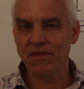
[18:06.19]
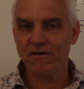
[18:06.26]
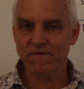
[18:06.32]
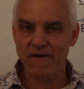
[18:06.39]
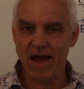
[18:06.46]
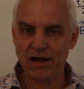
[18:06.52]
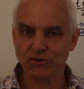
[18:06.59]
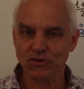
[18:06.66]

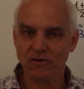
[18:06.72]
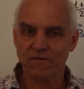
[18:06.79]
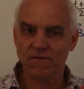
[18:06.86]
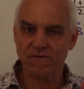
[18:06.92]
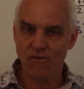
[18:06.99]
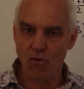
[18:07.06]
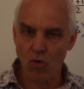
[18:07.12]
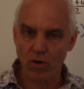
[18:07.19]
factor
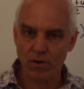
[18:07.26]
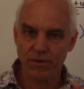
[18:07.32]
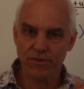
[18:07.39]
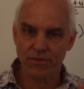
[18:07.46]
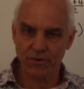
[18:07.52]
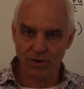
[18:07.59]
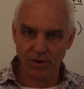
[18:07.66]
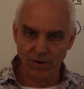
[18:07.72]

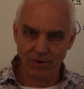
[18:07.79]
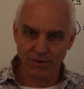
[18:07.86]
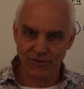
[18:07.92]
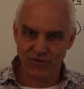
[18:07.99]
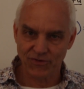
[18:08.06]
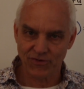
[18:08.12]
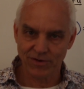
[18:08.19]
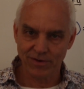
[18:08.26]

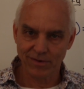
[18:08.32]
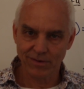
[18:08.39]
4/3.